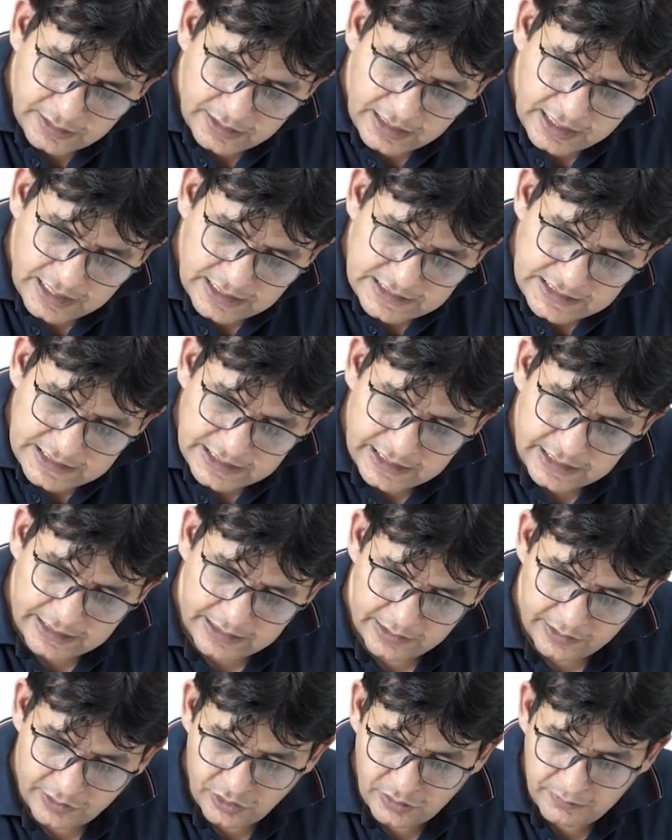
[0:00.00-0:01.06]

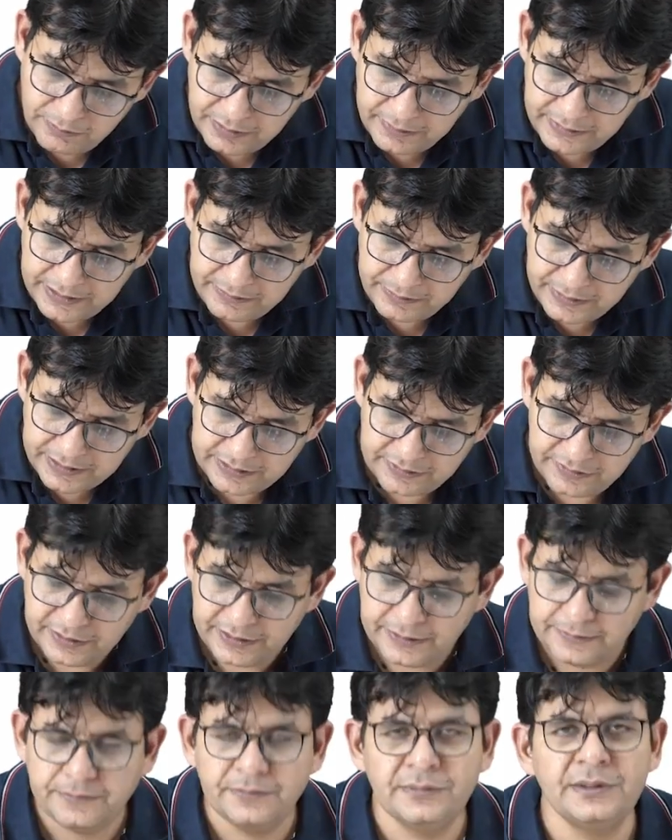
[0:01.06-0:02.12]
classical complement pathway.
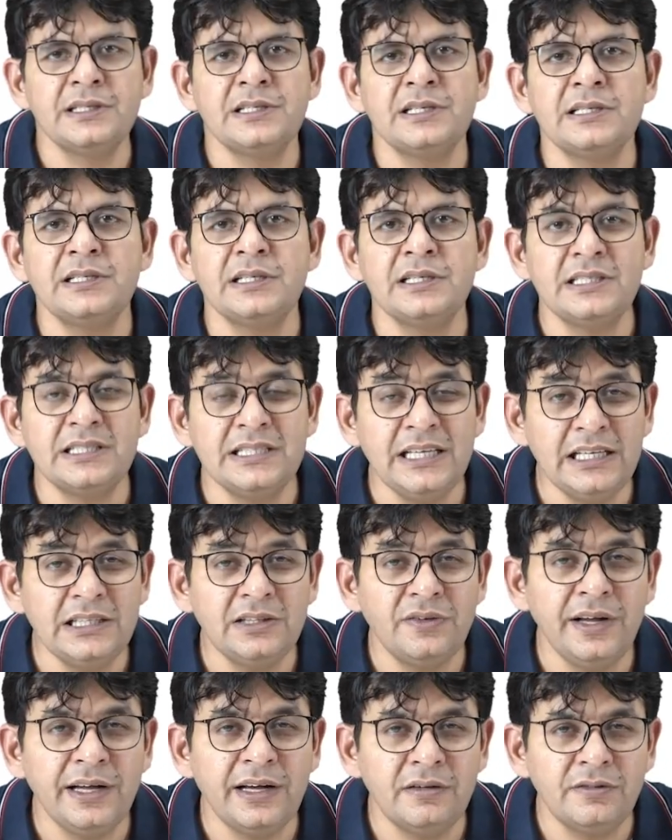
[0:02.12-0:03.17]
This is the
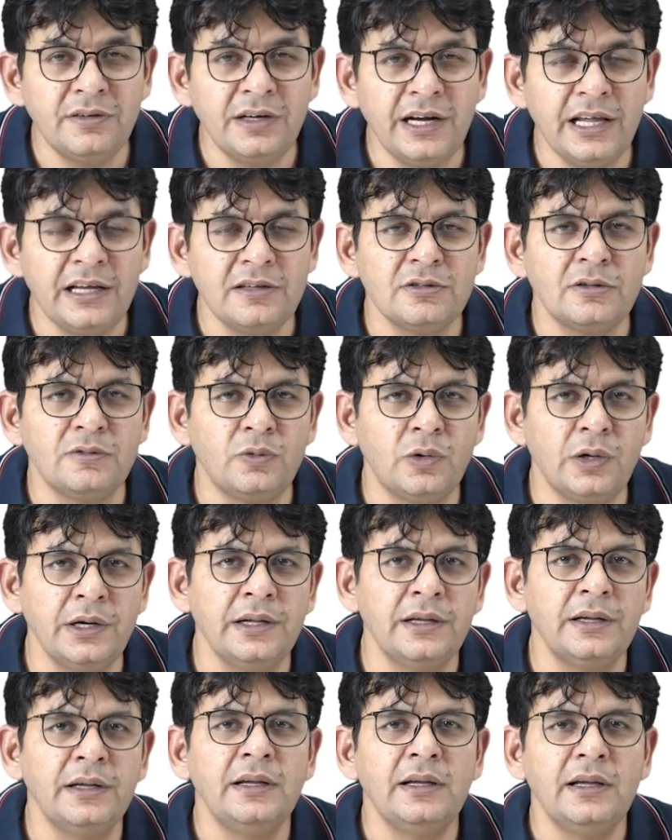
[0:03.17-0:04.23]
C3 convertase of what?
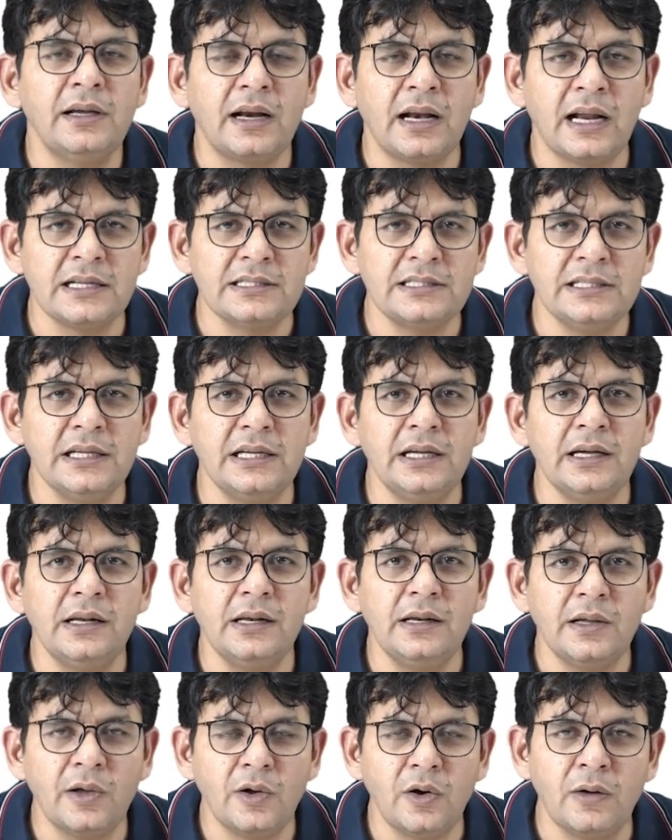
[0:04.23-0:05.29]

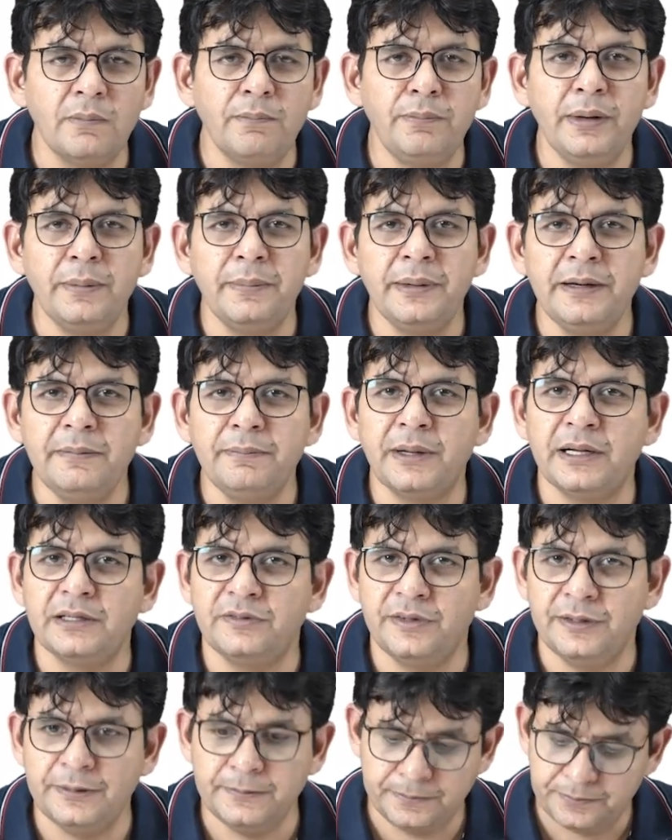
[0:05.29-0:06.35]
Classical complement
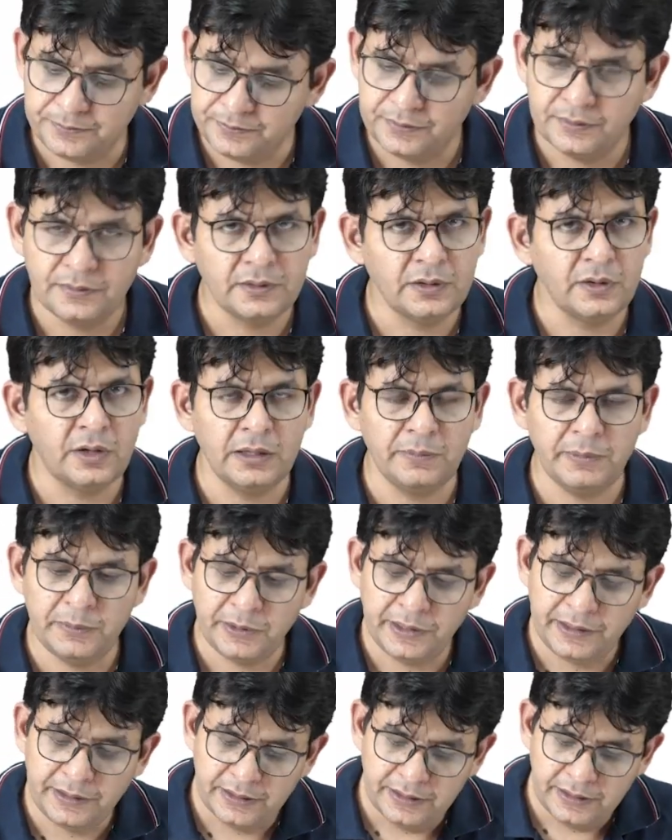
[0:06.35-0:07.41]
pathway. Got my
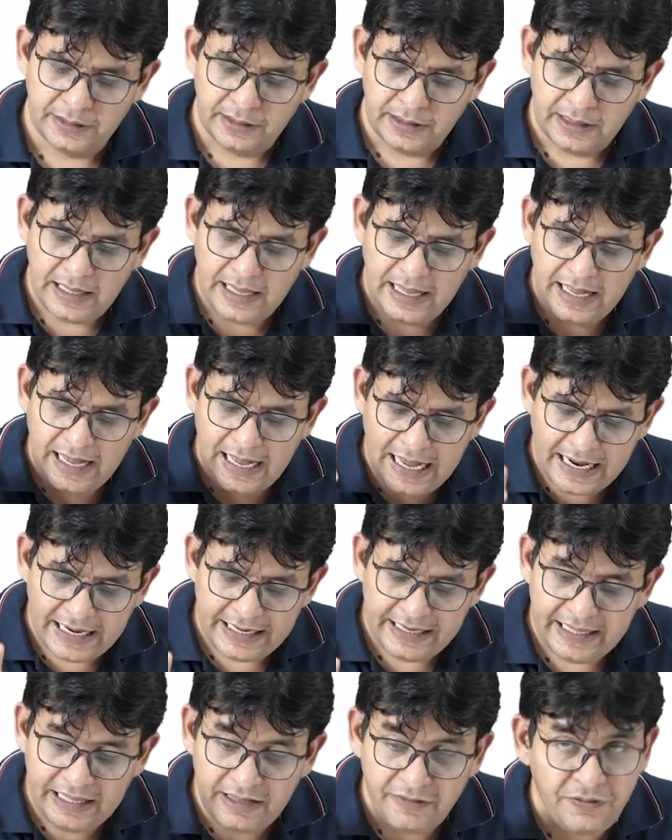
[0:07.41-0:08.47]
point?
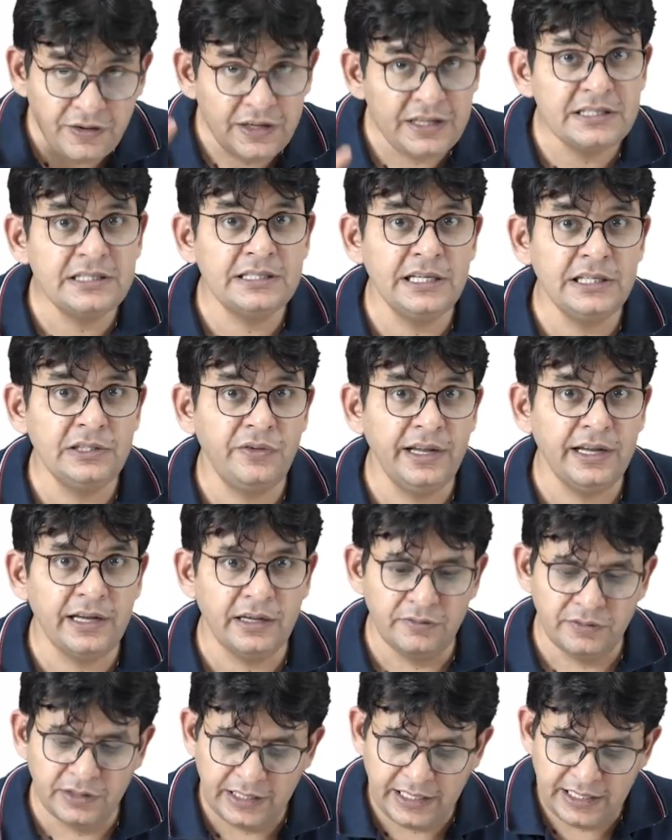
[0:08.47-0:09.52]
And if it is C3
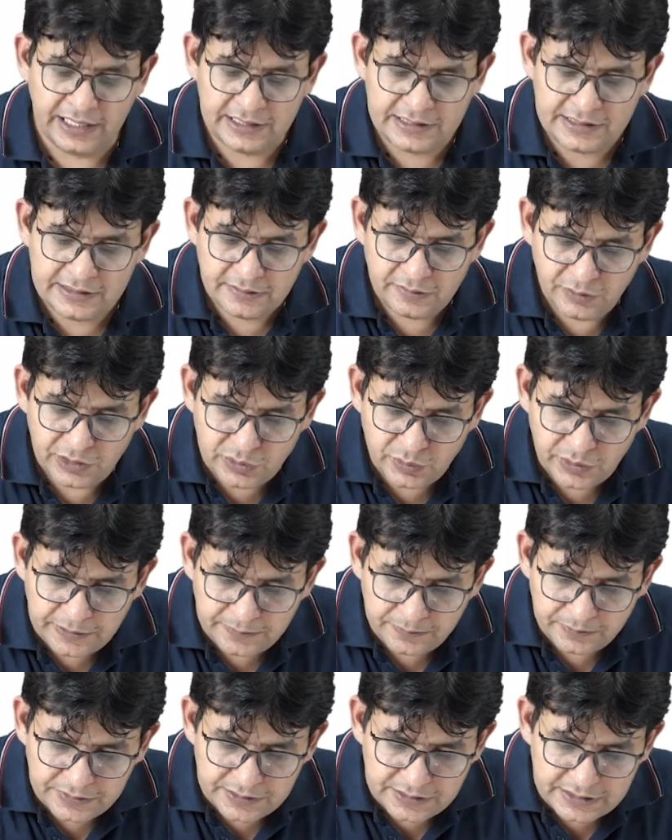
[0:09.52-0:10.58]
convertase, which one?
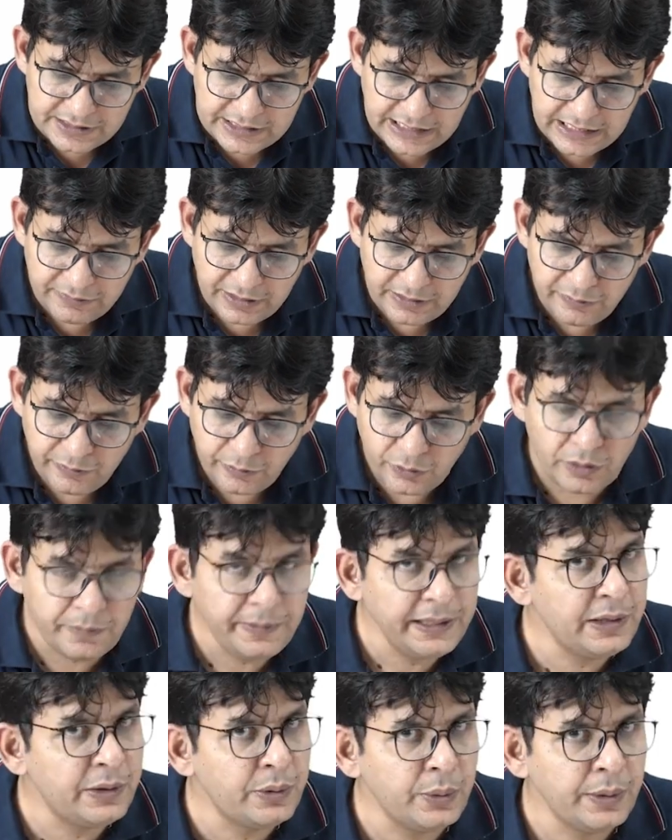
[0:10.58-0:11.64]

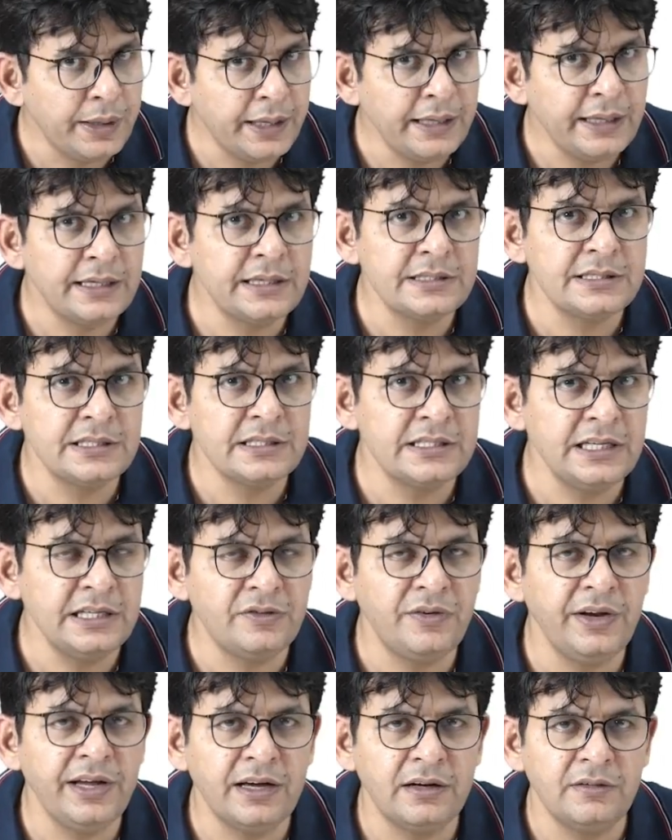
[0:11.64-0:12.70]
C14B2A is the
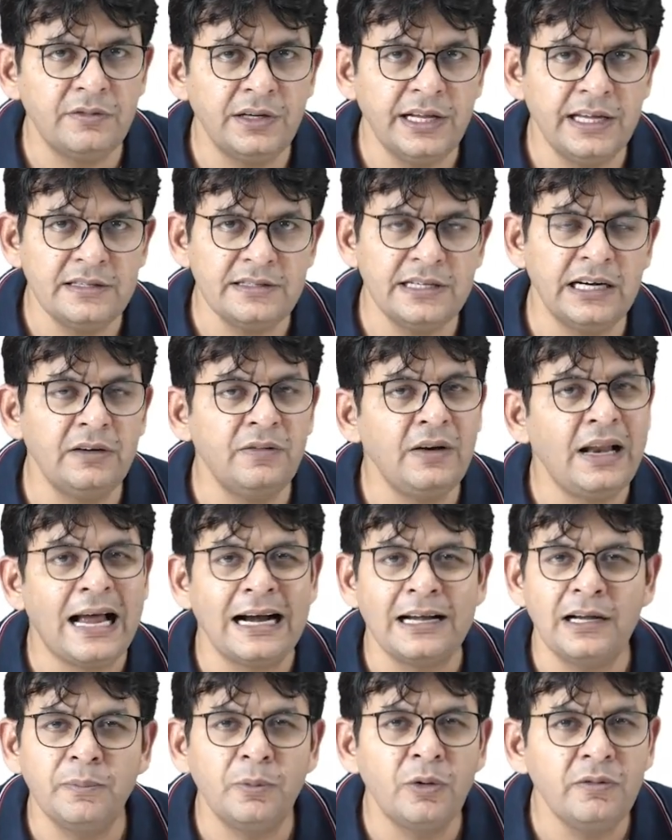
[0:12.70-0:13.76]
C3 convertase. It will
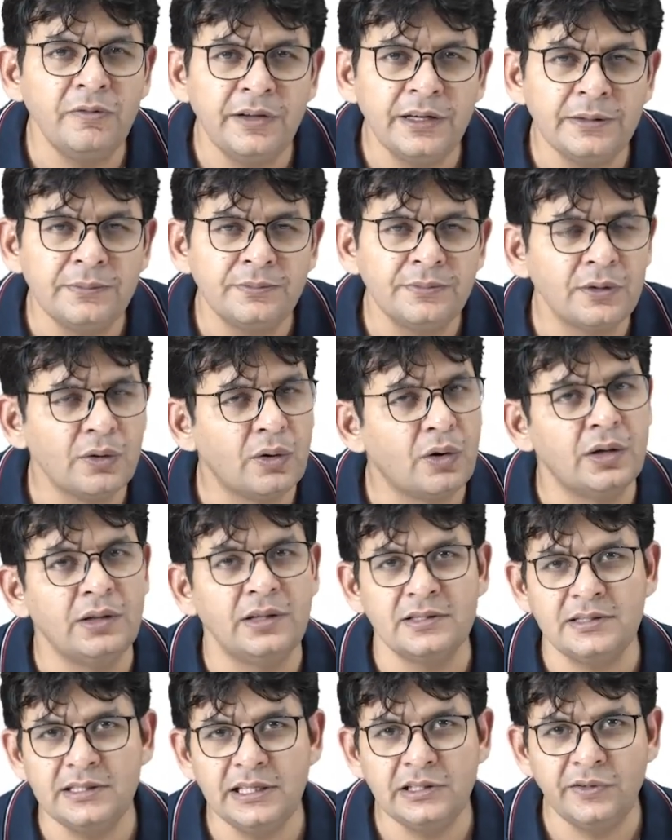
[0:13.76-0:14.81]
act upon where? On the
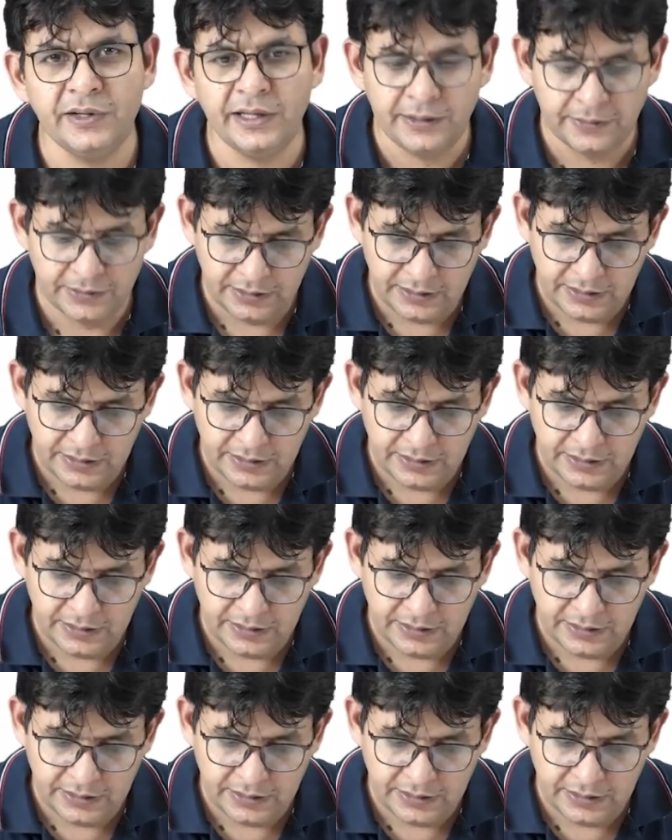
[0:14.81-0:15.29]
C3.